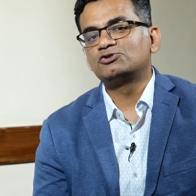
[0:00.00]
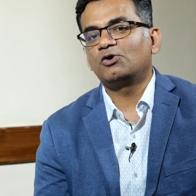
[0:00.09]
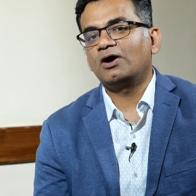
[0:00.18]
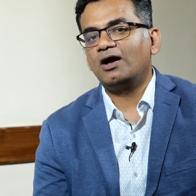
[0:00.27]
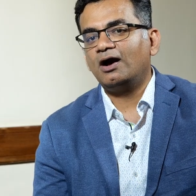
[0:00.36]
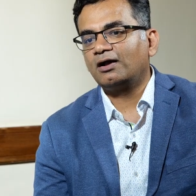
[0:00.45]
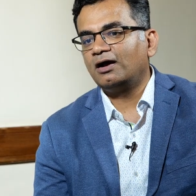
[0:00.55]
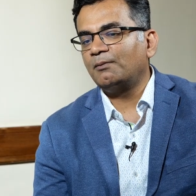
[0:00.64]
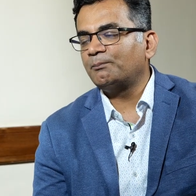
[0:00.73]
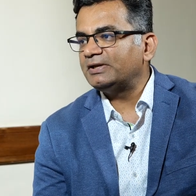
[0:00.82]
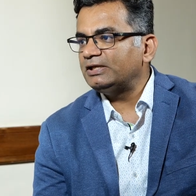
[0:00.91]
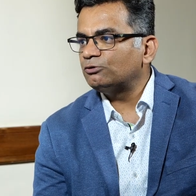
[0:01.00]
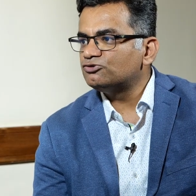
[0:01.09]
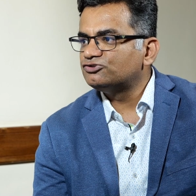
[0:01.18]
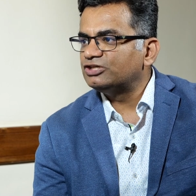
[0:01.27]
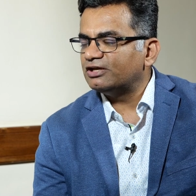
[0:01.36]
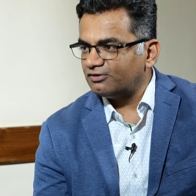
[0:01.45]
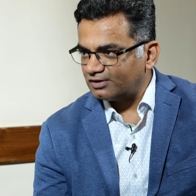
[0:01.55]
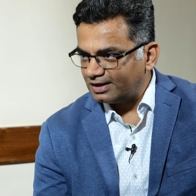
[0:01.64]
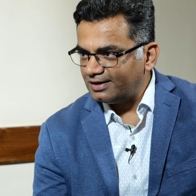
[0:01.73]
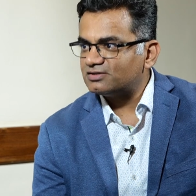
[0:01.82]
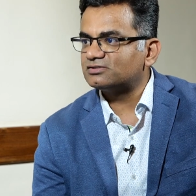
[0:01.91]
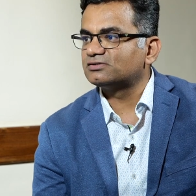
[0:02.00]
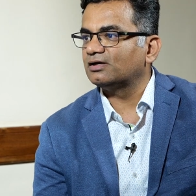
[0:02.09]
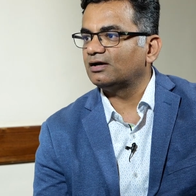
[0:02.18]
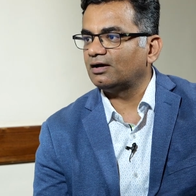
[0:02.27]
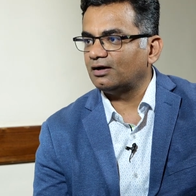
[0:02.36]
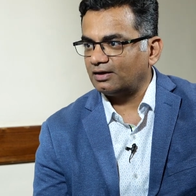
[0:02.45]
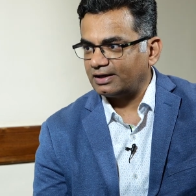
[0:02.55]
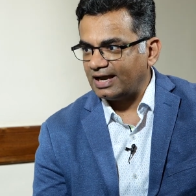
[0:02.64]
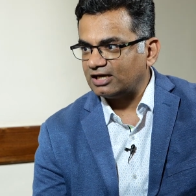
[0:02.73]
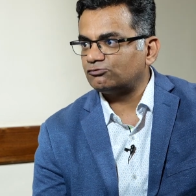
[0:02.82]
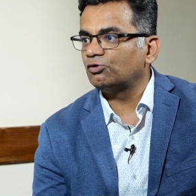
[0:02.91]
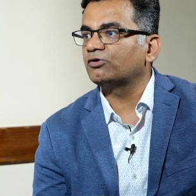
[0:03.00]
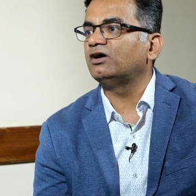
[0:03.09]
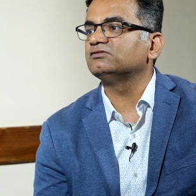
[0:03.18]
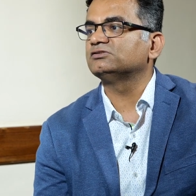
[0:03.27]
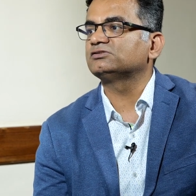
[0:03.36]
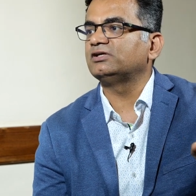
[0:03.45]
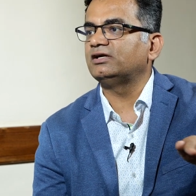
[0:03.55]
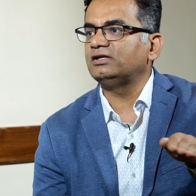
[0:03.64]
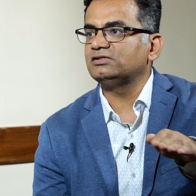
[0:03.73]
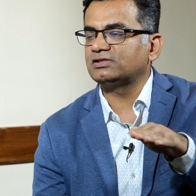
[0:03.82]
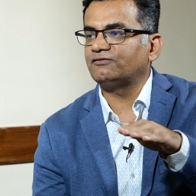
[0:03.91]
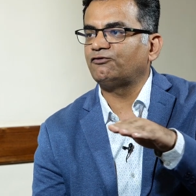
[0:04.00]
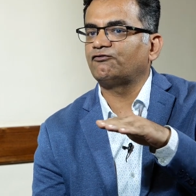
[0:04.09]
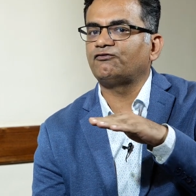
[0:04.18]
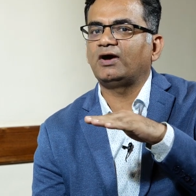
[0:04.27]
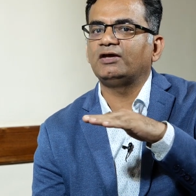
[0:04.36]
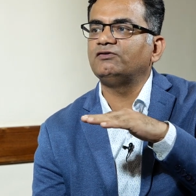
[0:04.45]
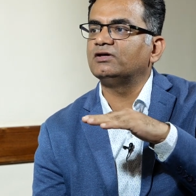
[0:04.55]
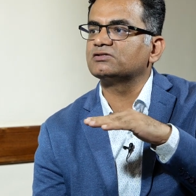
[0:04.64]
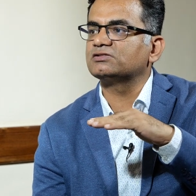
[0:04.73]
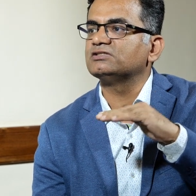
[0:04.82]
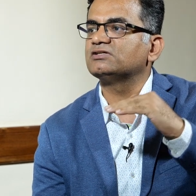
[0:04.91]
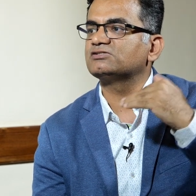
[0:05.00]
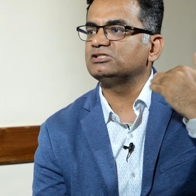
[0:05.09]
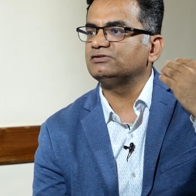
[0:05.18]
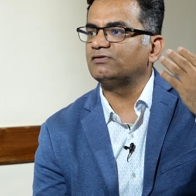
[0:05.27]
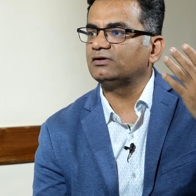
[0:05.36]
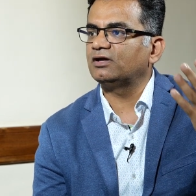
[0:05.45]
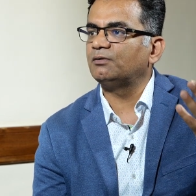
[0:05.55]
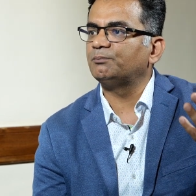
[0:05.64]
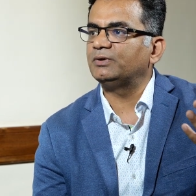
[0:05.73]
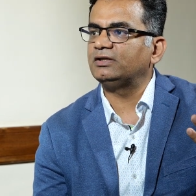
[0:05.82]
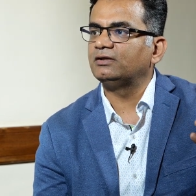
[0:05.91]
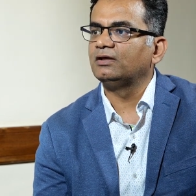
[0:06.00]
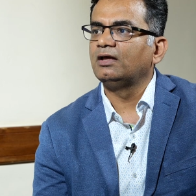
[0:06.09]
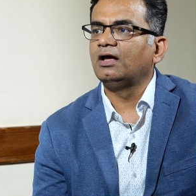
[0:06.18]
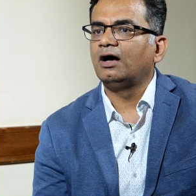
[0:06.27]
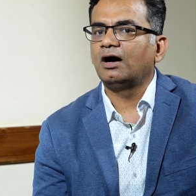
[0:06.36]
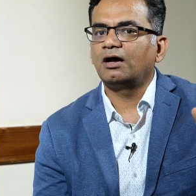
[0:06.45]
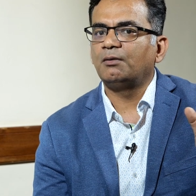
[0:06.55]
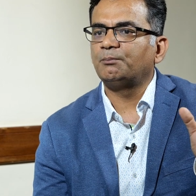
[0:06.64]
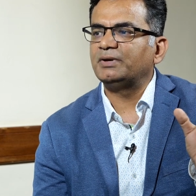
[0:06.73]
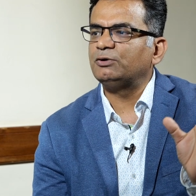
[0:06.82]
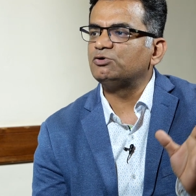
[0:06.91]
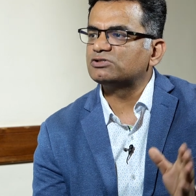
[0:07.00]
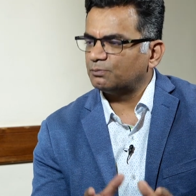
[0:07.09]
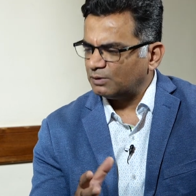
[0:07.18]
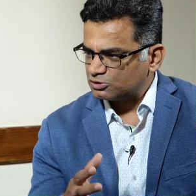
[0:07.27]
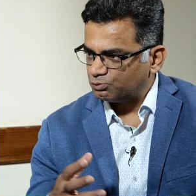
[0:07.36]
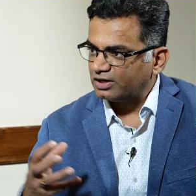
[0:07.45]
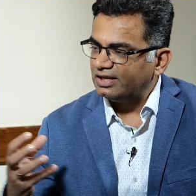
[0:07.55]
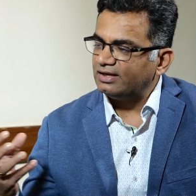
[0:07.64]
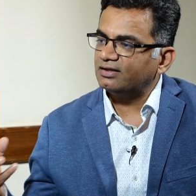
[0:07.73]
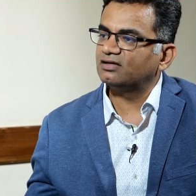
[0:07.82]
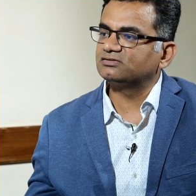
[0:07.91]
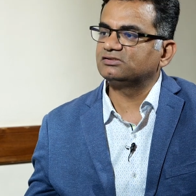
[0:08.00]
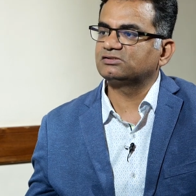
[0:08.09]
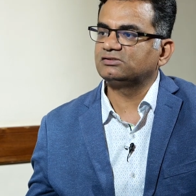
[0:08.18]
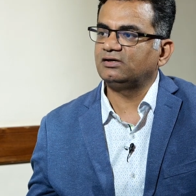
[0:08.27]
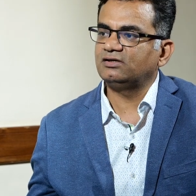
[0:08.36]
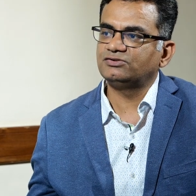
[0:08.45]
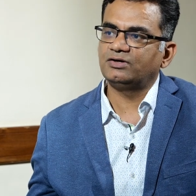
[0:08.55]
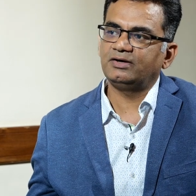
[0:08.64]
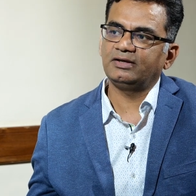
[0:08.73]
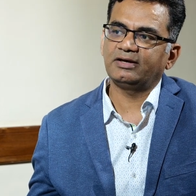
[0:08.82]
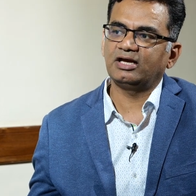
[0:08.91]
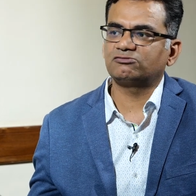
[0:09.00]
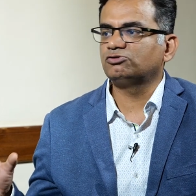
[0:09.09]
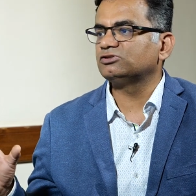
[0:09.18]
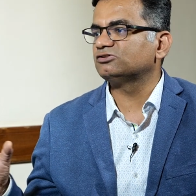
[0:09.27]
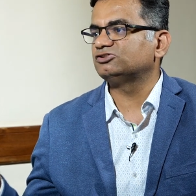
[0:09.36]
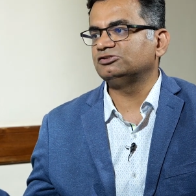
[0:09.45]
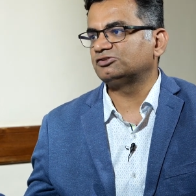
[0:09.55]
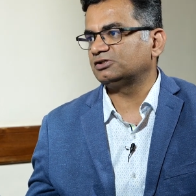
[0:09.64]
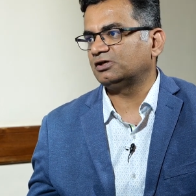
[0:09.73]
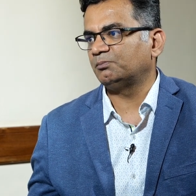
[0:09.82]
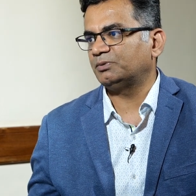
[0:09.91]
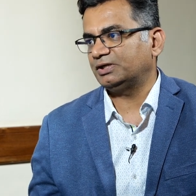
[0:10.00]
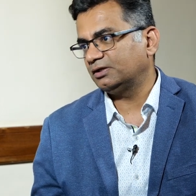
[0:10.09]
So a company who generates cash flow consistently, say for 5 years, is a C1 company, a company who is much more inconsistent in generating cash flow is a C3 company.